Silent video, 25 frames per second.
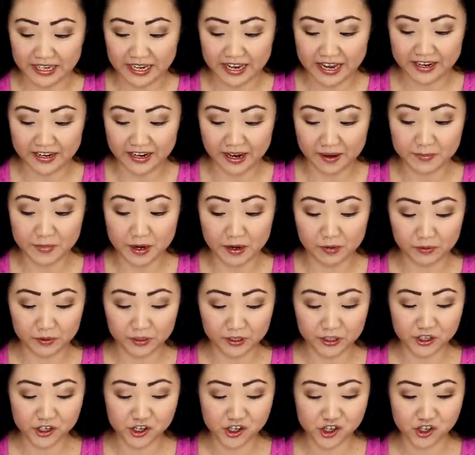and I'm not
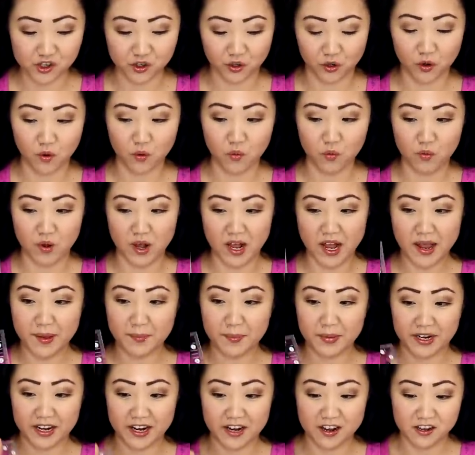really sure why,
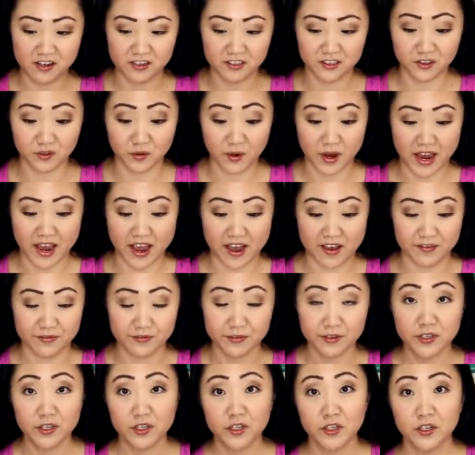but I also have
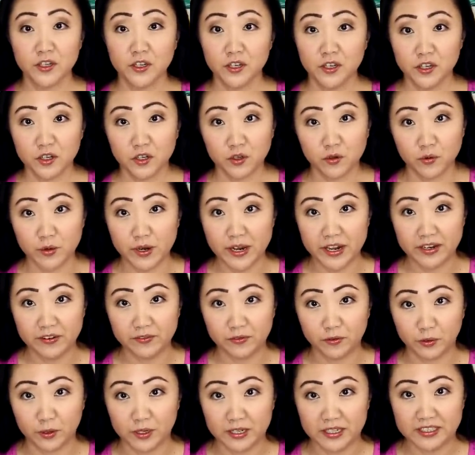Creative
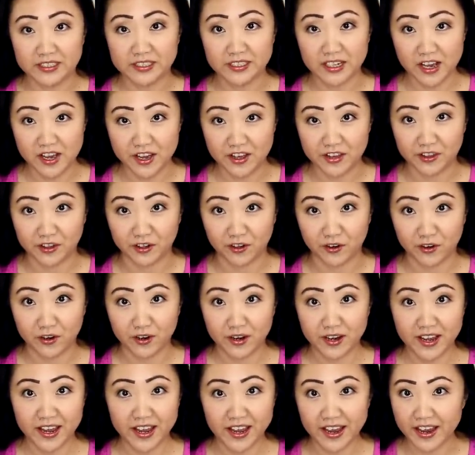Grid's other
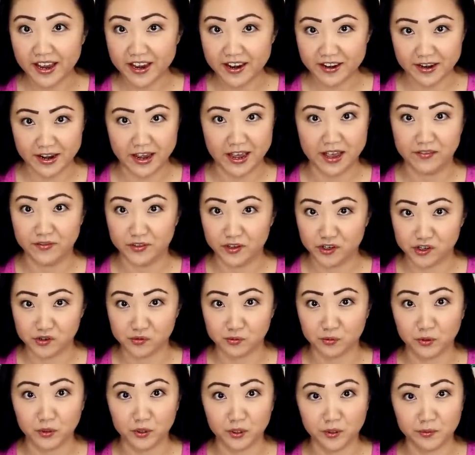eight and a half inch
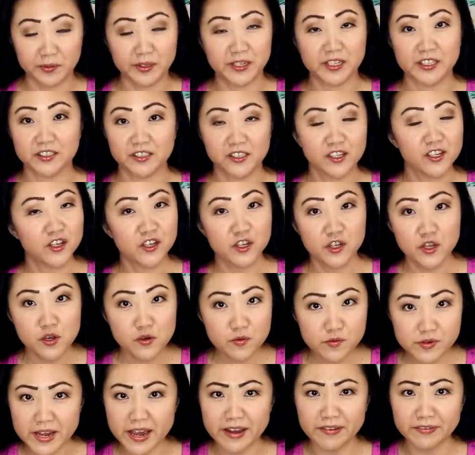ruler because you
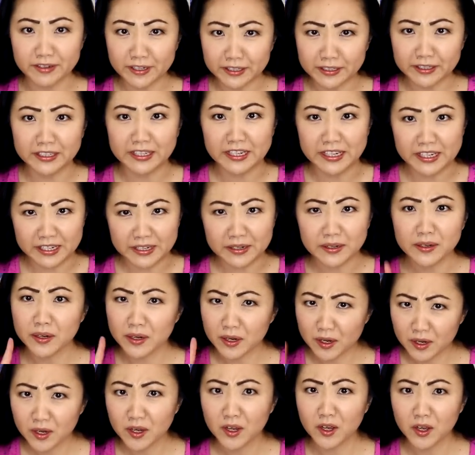definitely need
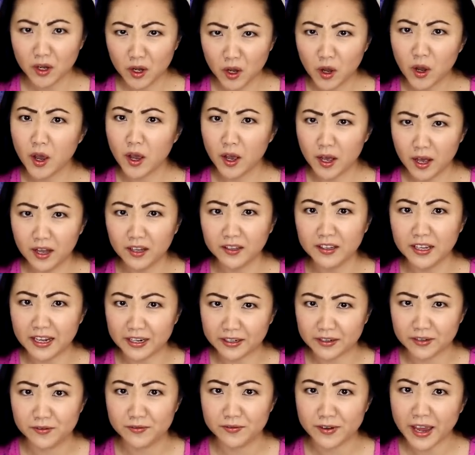a lot
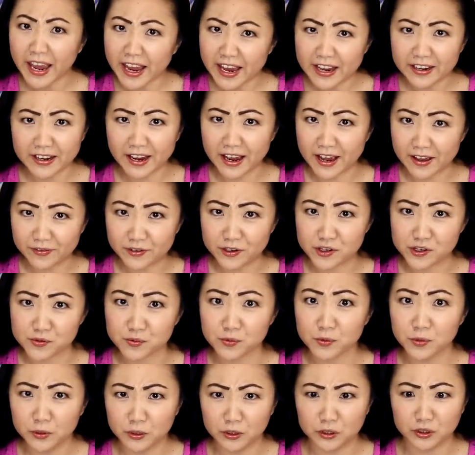of eight and a half inch
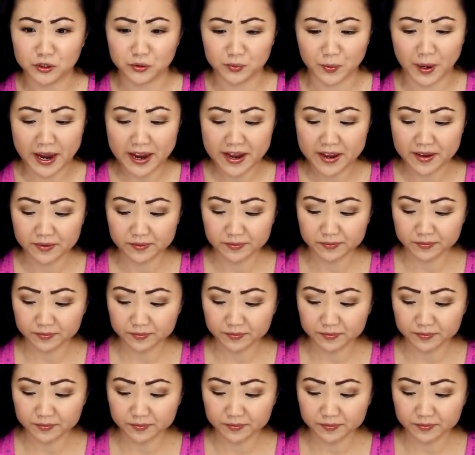rulers, right?